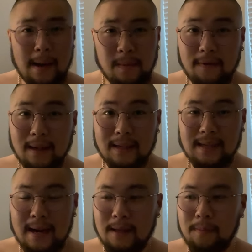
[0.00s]
I'm definitely
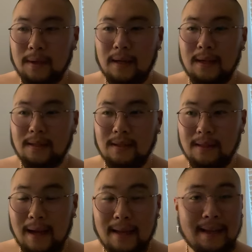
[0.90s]
excited because
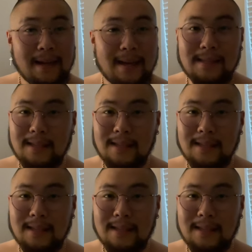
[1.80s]
tonight, like I said,